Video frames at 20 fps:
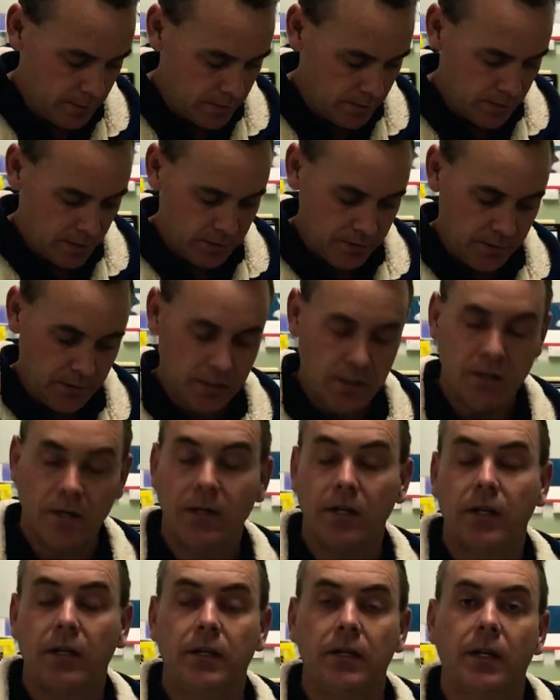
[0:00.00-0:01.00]
Okay, you're
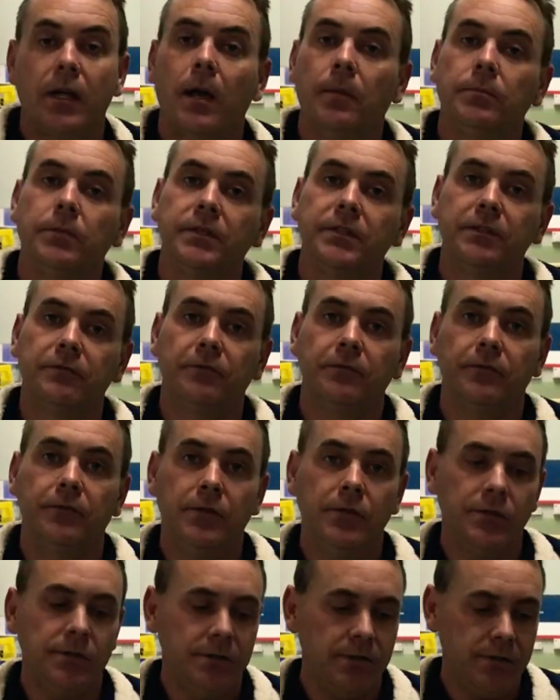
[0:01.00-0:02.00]
going to need a couple of different
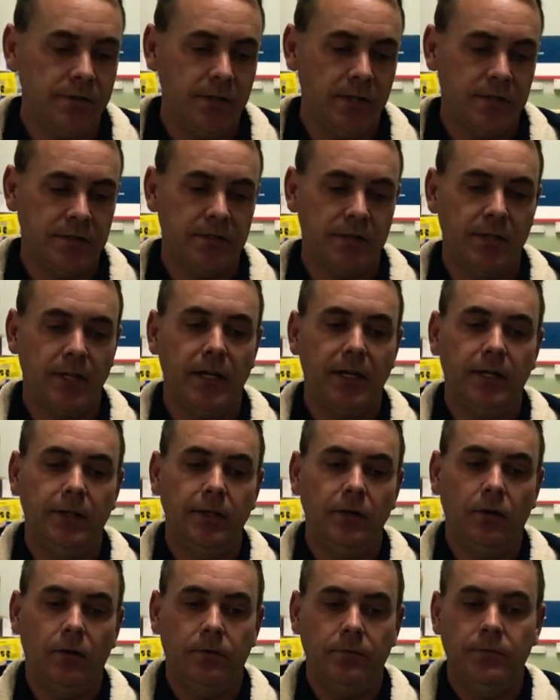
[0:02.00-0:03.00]
fuses. Now
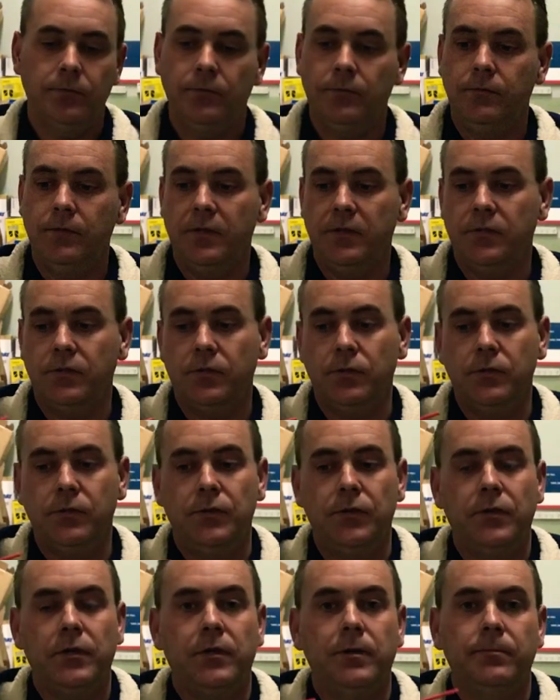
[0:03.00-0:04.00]
today, there's two
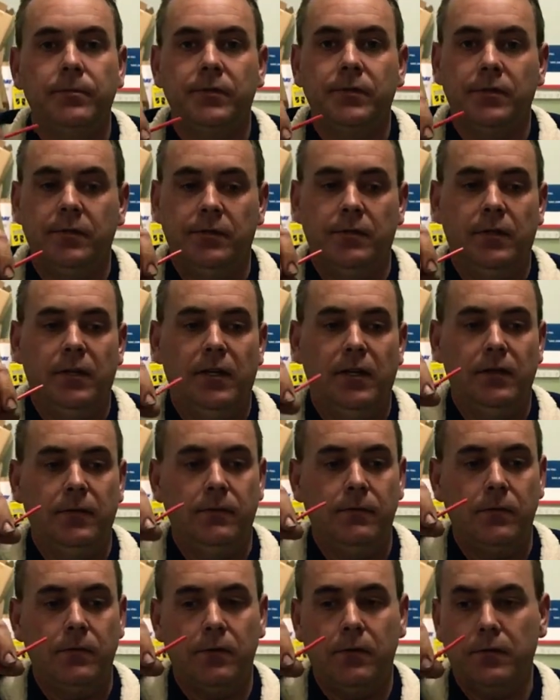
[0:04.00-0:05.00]
types.
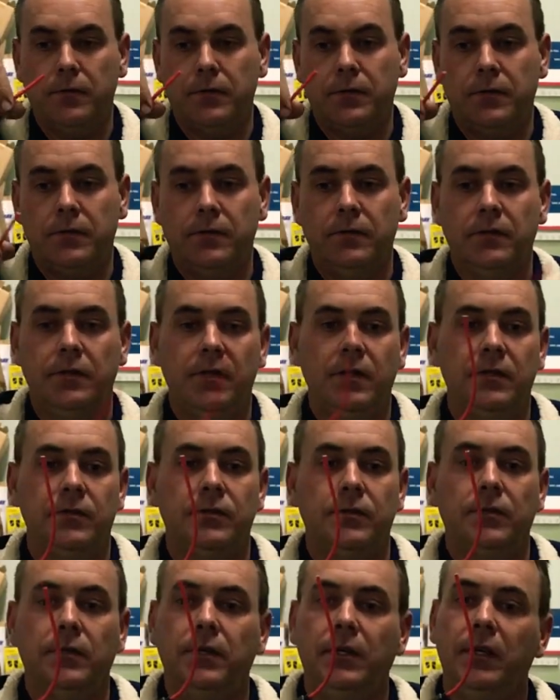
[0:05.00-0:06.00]
You've got these
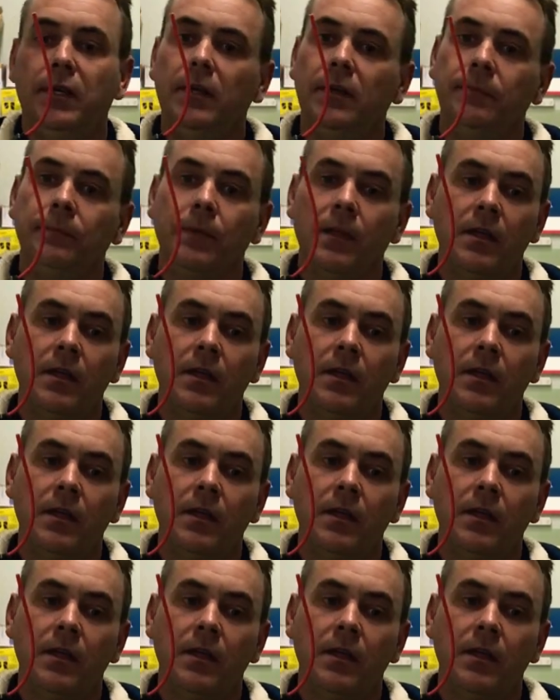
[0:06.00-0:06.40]
two here.